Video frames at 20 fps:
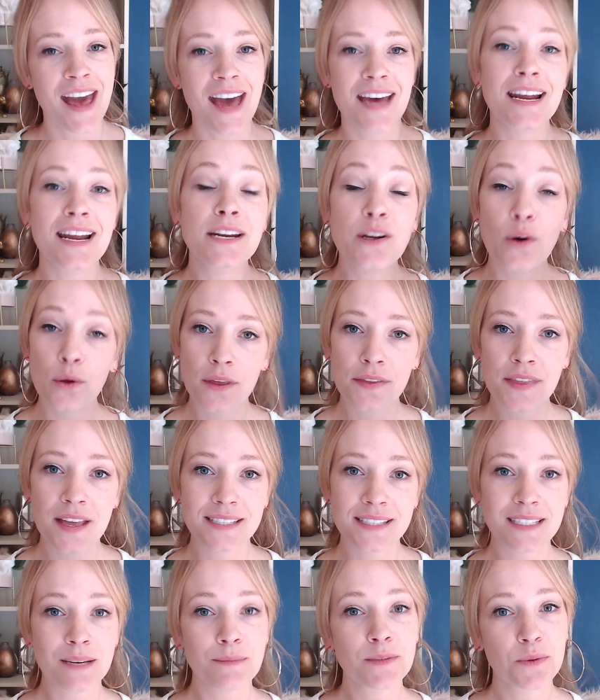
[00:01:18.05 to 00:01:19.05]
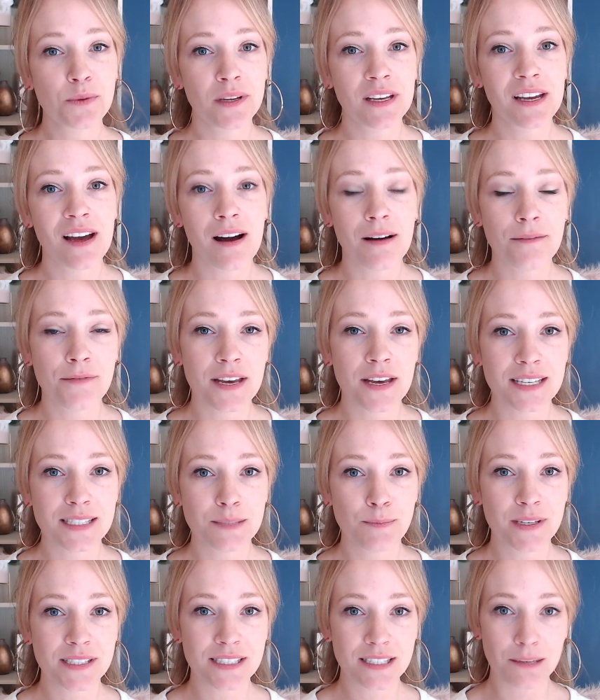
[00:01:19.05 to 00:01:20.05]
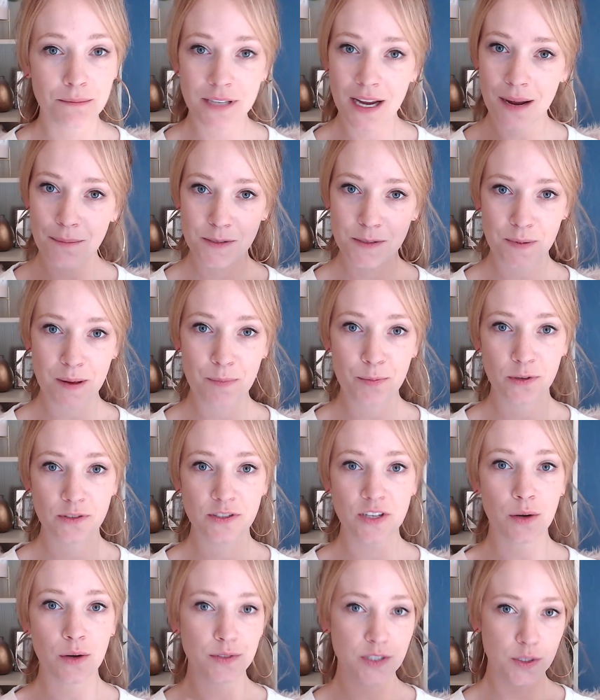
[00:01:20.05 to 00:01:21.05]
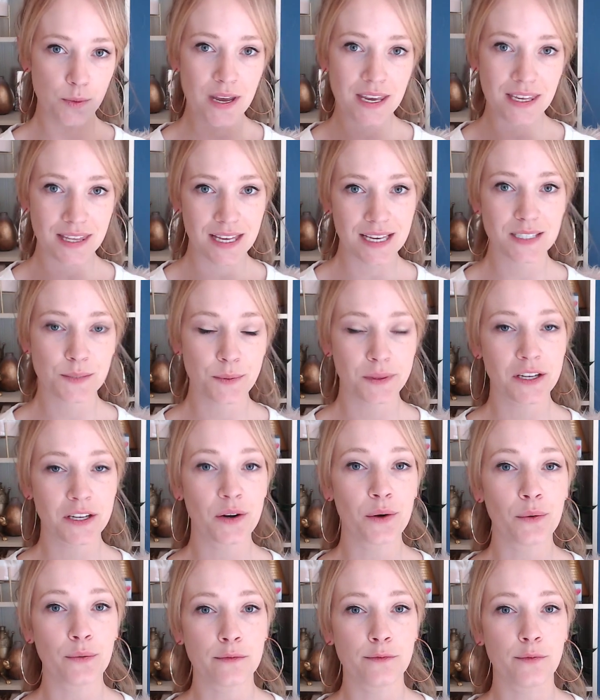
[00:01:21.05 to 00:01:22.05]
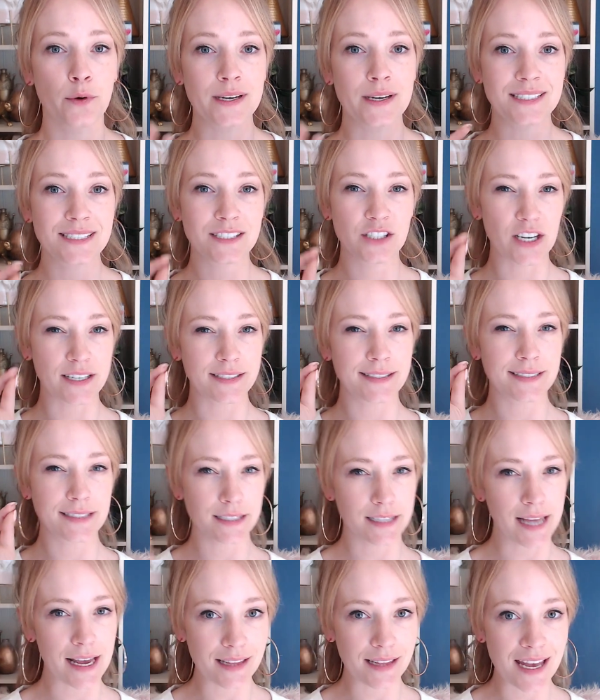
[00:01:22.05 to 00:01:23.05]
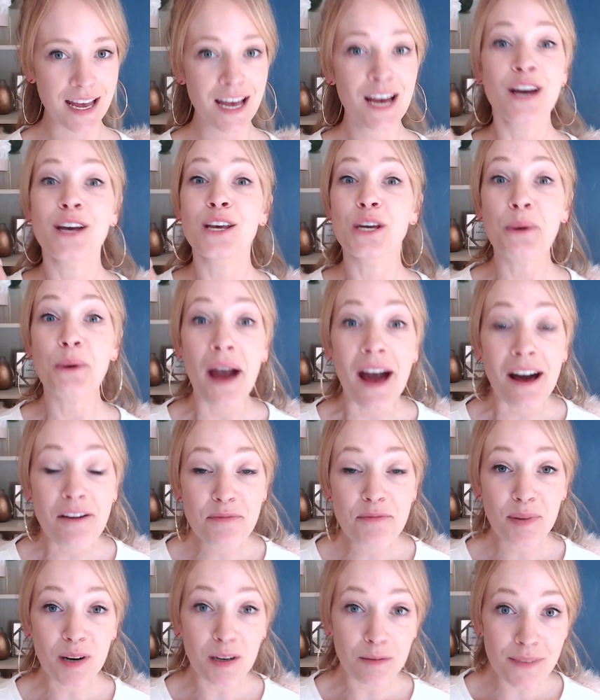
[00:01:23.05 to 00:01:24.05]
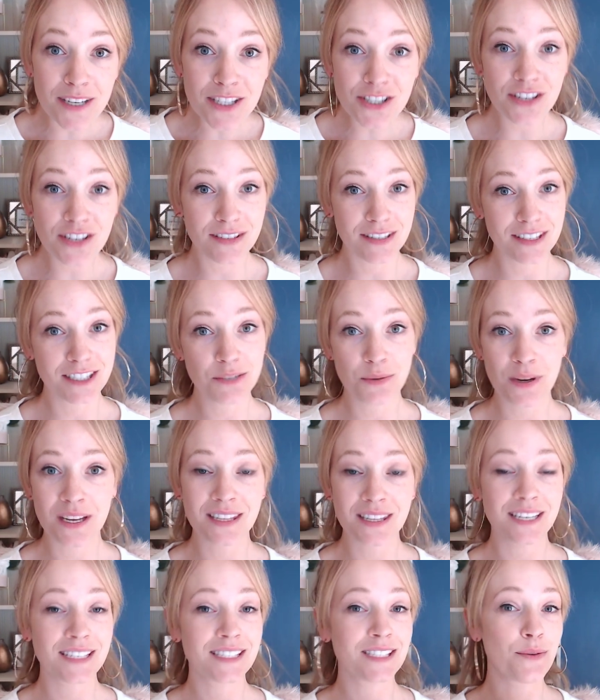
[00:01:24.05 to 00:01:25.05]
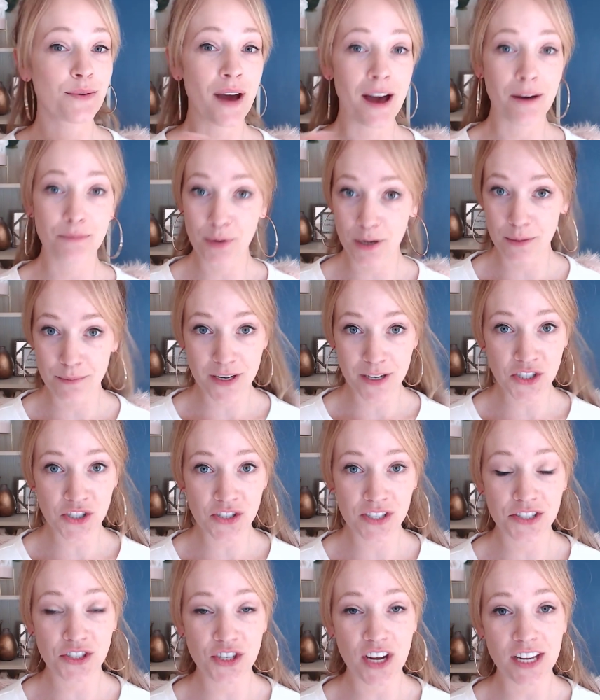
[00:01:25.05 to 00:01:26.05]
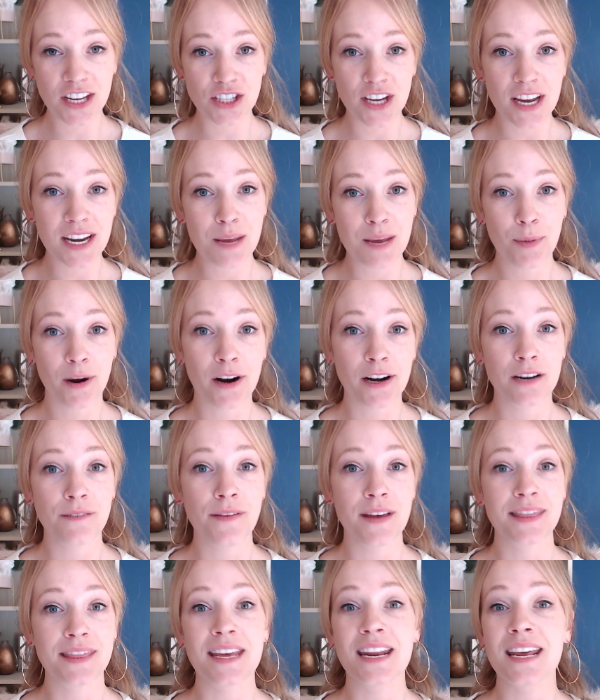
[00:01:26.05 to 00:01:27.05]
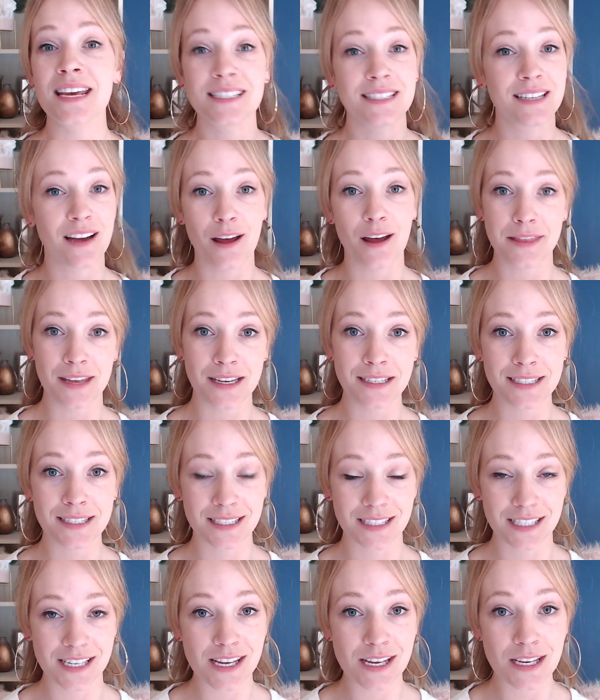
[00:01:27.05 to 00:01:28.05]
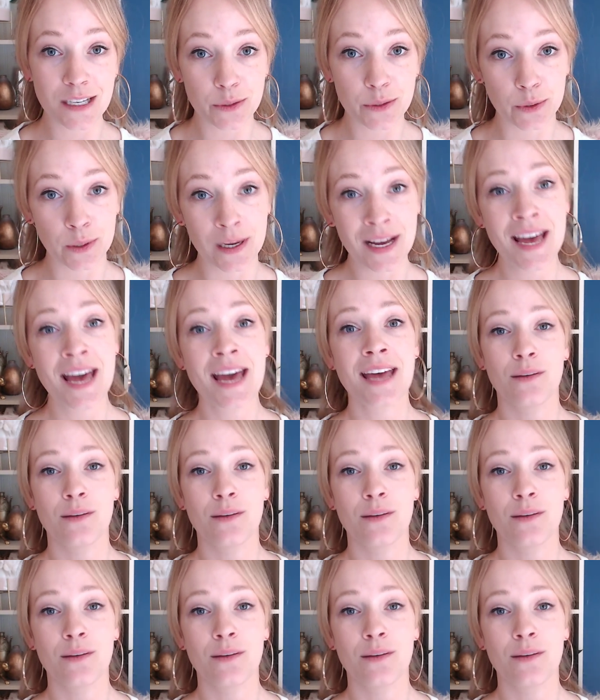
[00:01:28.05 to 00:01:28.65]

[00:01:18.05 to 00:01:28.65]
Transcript: And I know that that seems really obvious, but sometimes people don't tweak things with their own voice just slightly. You have permission to tweak these, you have permission to change any part of it that isn't authentic to you.